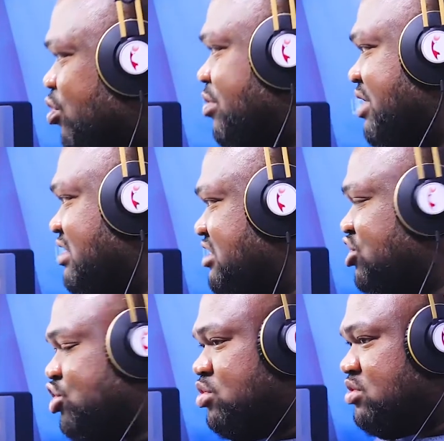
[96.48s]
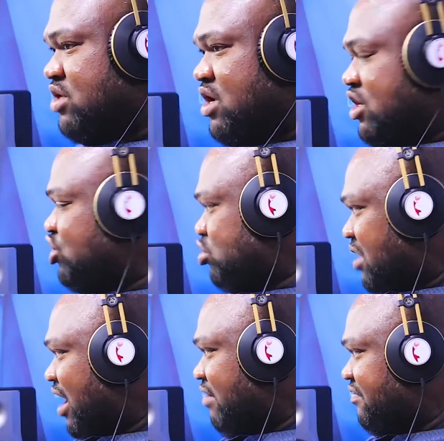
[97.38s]
prominence it should it should
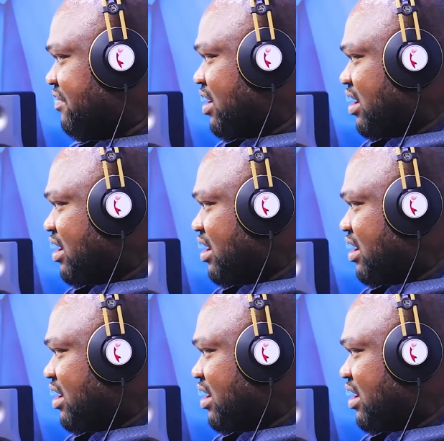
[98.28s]
have.